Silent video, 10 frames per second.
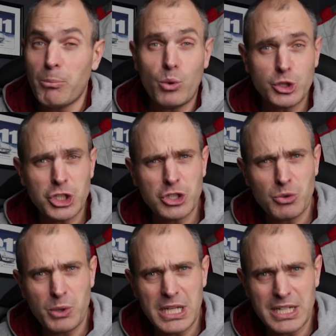Porsche
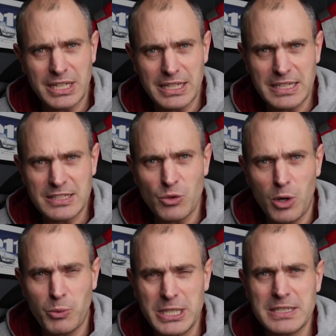Sweden is
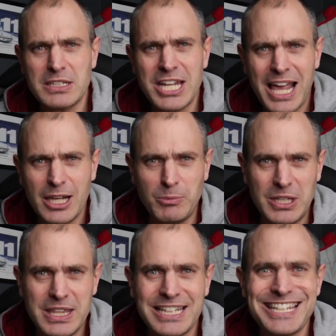always telling
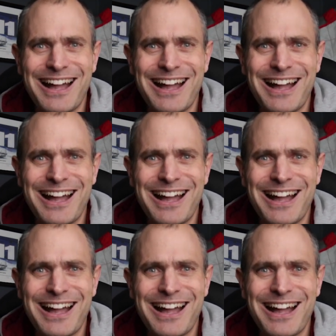me that,